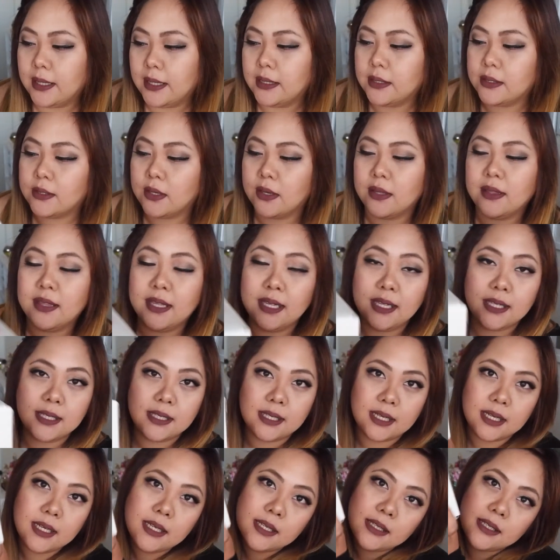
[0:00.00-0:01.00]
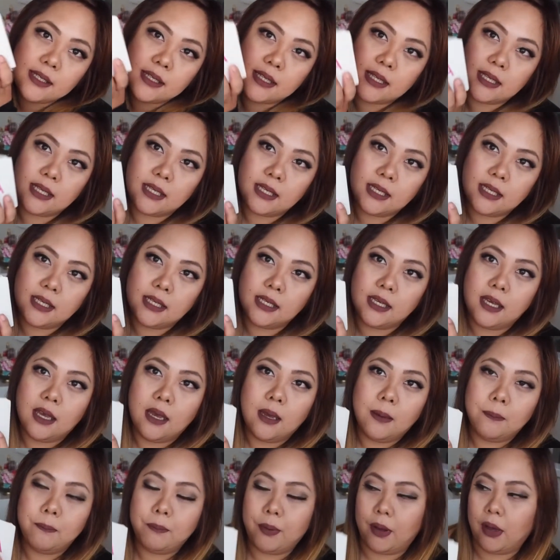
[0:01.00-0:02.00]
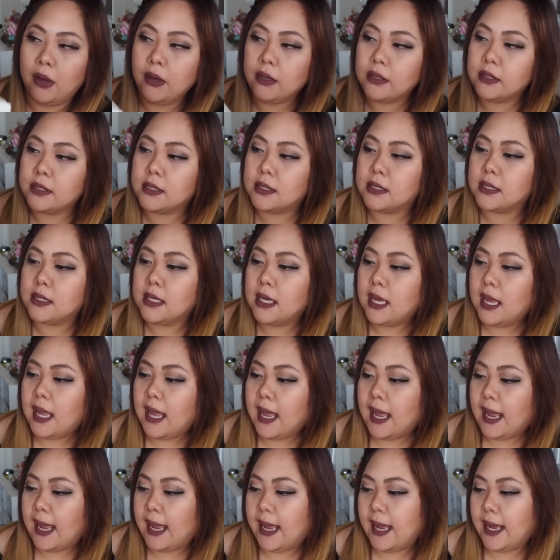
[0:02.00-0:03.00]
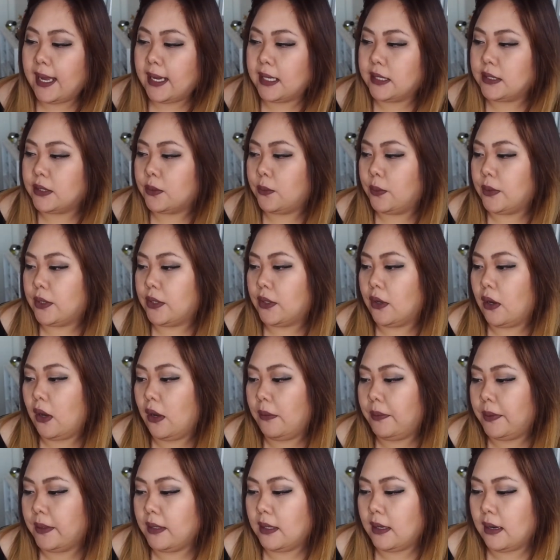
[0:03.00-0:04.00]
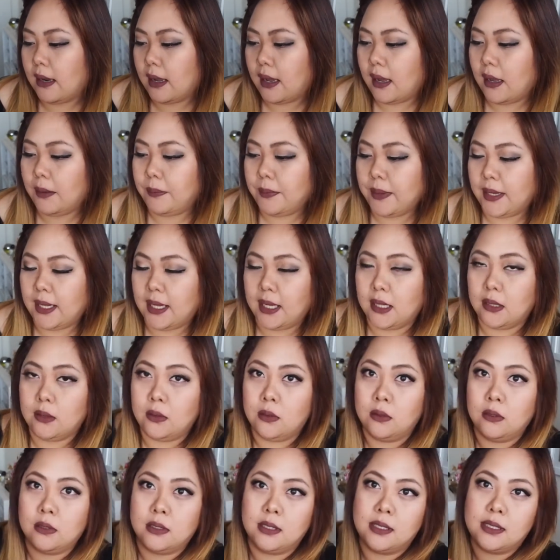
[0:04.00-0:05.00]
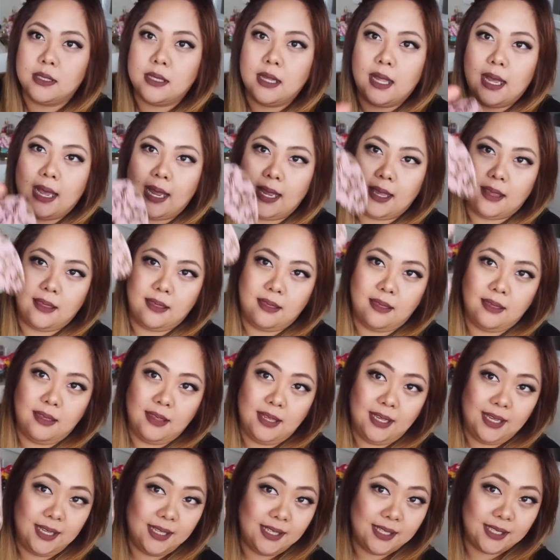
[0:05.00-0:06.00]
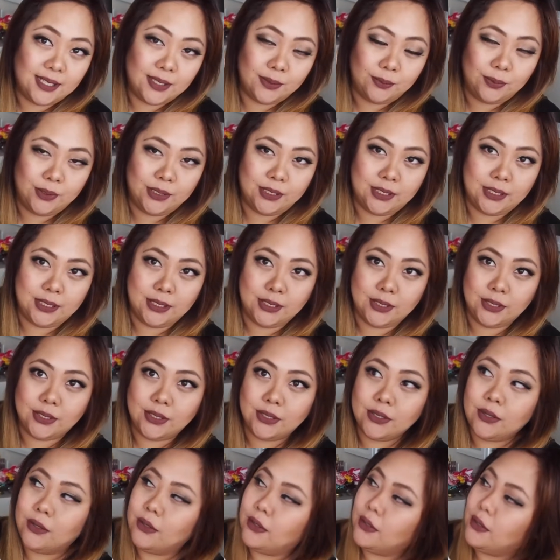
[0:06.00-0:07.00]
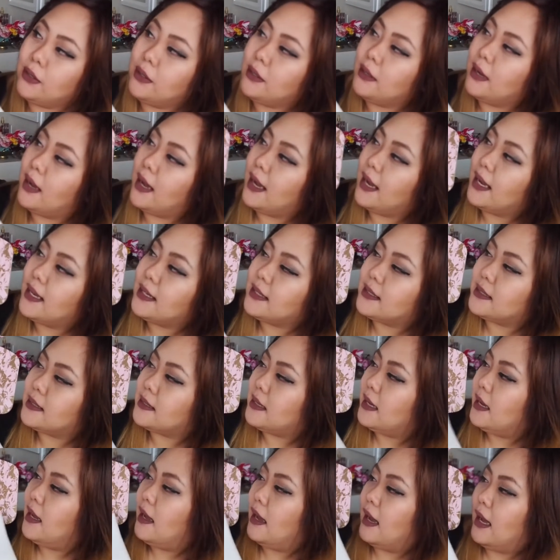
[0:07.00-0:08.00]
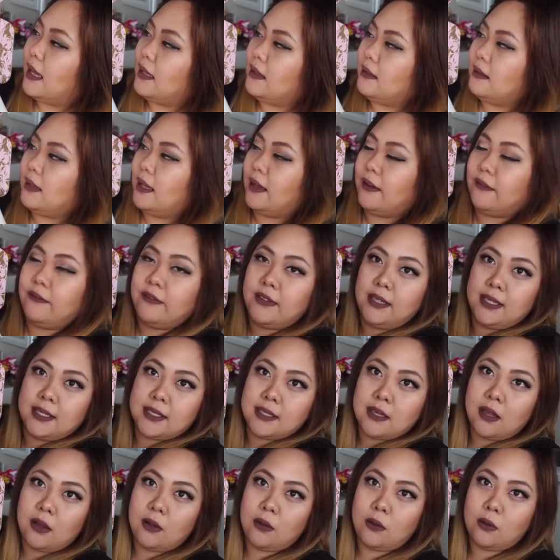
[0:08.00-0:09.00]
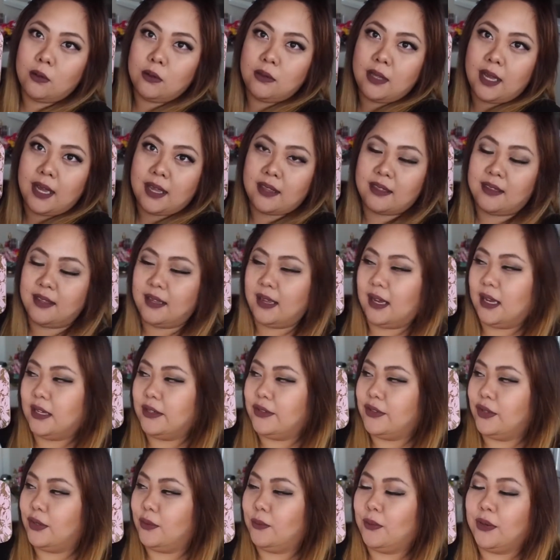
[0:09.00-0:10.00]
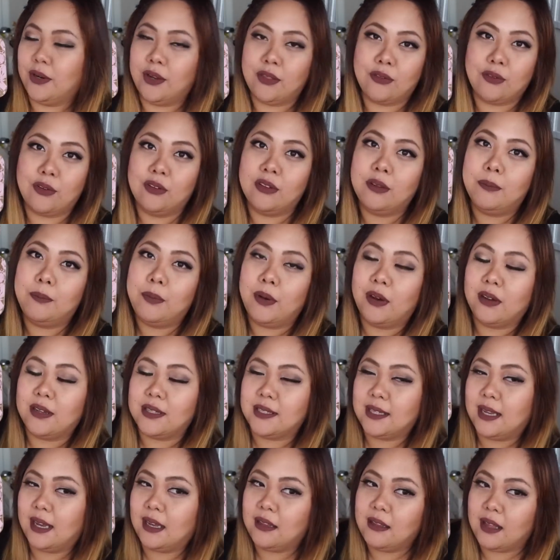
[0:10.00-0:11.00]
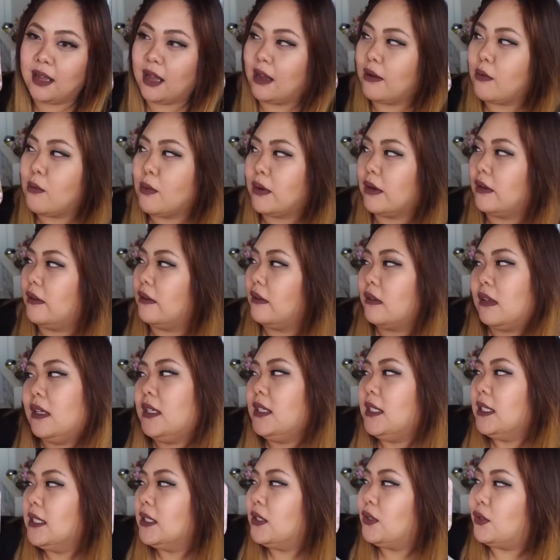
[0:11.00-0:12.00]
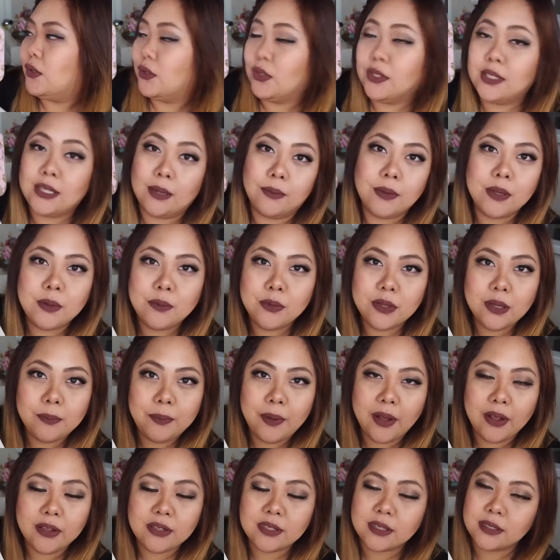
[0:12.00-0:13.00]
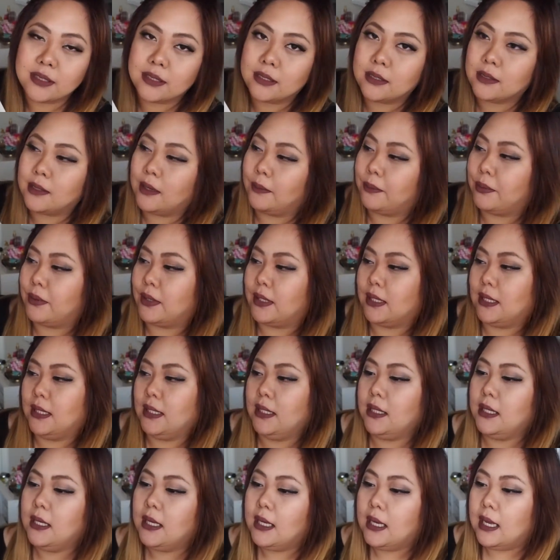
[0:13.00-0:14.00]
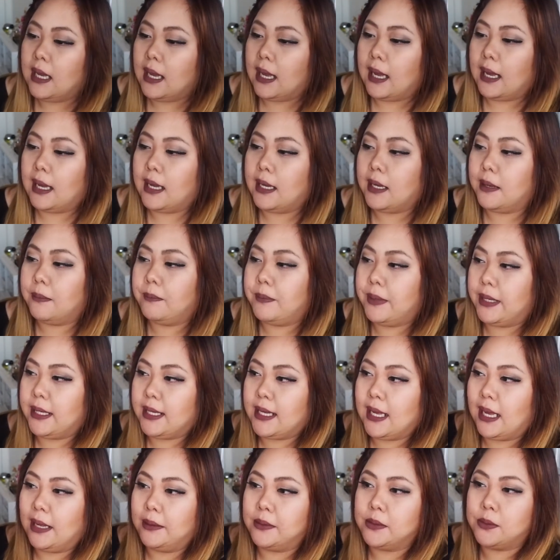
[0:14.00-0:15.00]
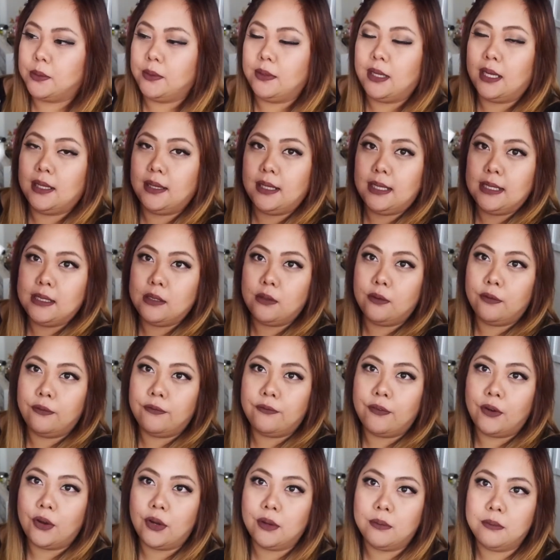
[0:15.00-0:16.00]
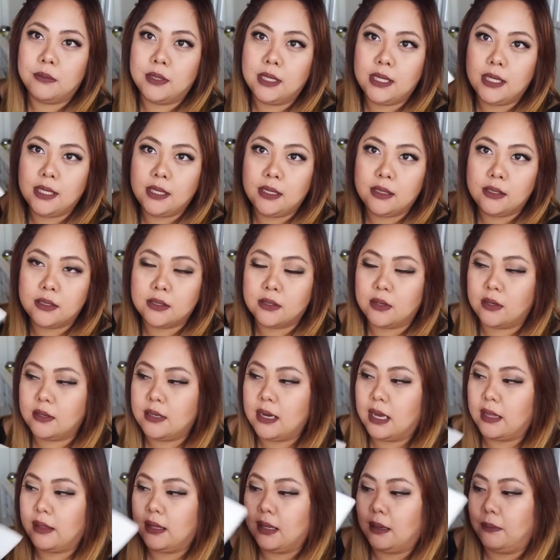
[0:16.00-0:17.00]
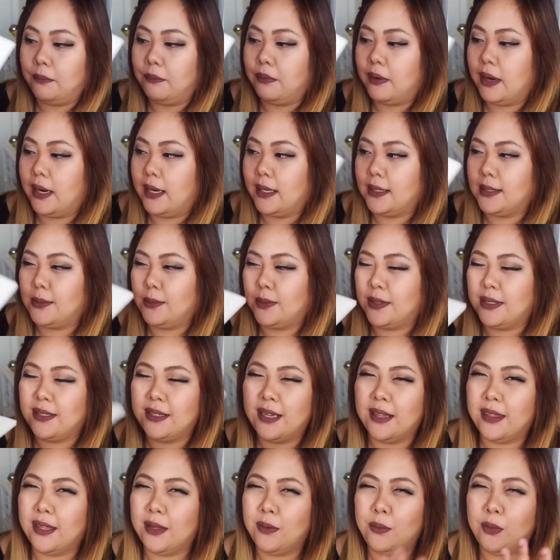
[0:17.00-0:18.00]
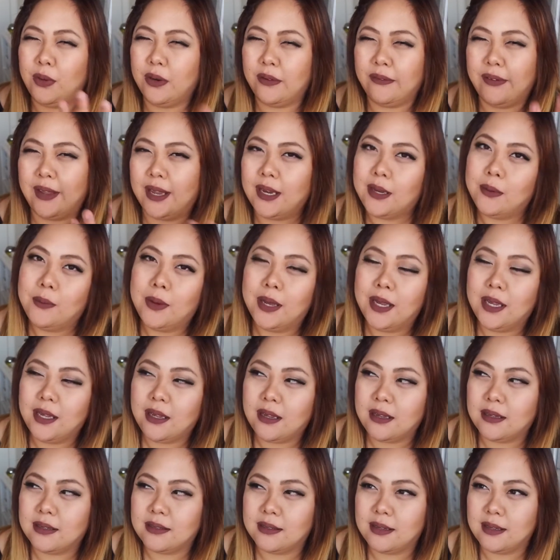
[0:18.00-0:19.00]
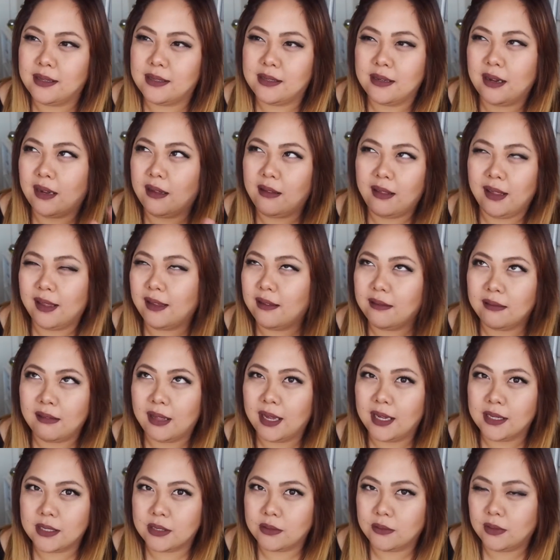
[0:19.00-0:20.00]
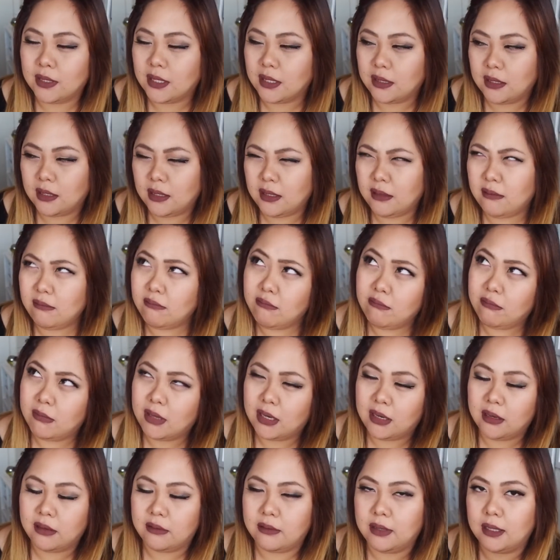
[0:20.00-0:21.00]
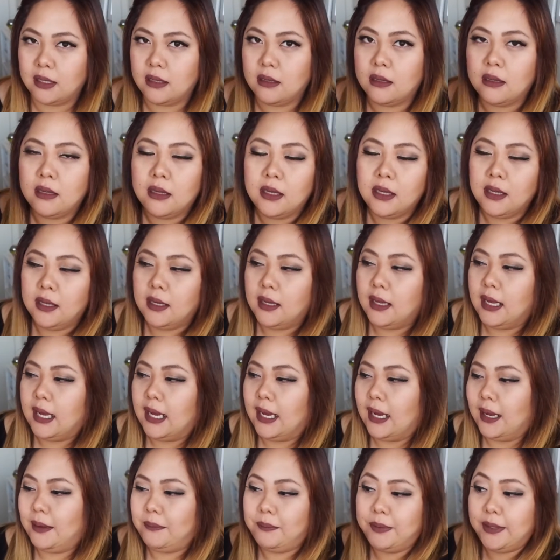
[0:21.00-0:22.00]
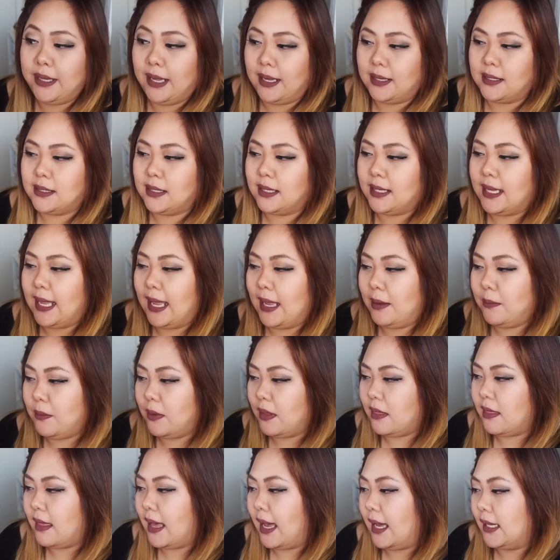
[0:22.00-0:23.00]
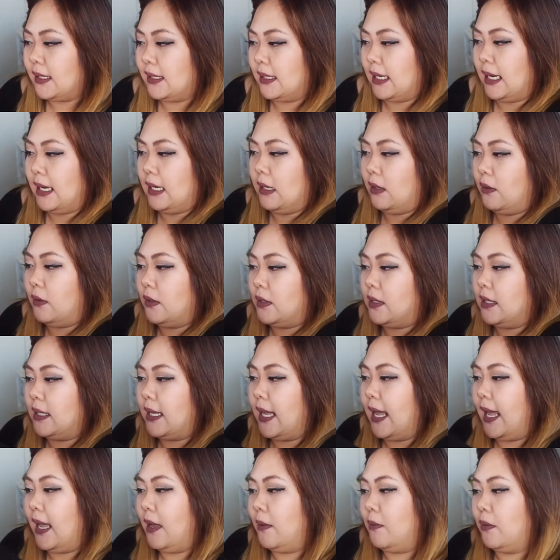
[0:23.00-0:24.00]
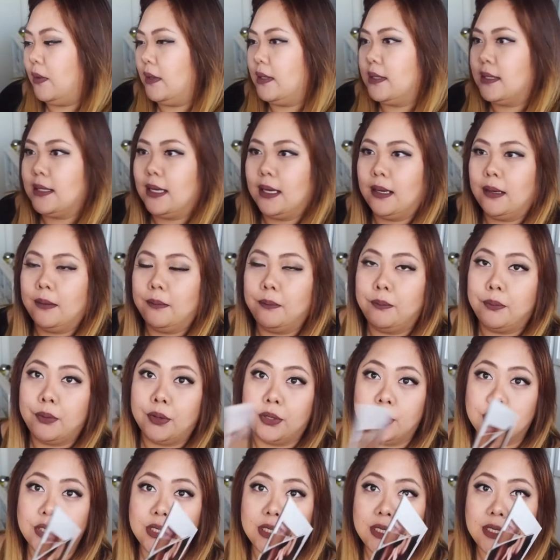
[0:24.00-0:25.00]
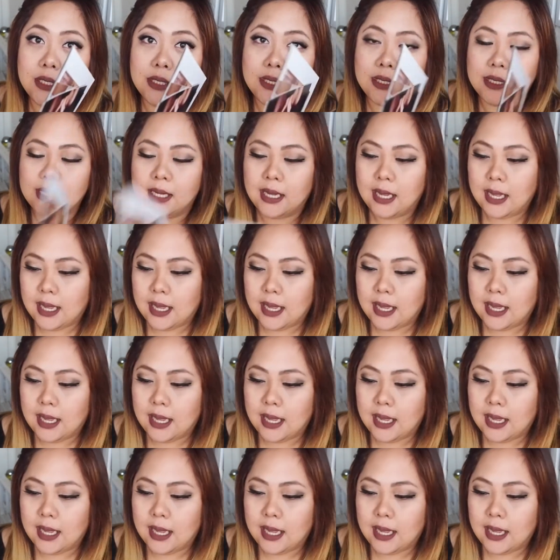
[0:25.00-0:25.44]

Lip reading: So this is the box. And when you open it up, it looks like this, which is so nice. I love this whole like thing. I don't want to throw the box out. Like, I want to do something with the box because it's so pretty. But it comes with like these little foam things so nothing breaks, which nothing would have anyway because there's not like glass or anything, I don't think. But yeah, so it came with that, and it also came with some brochures.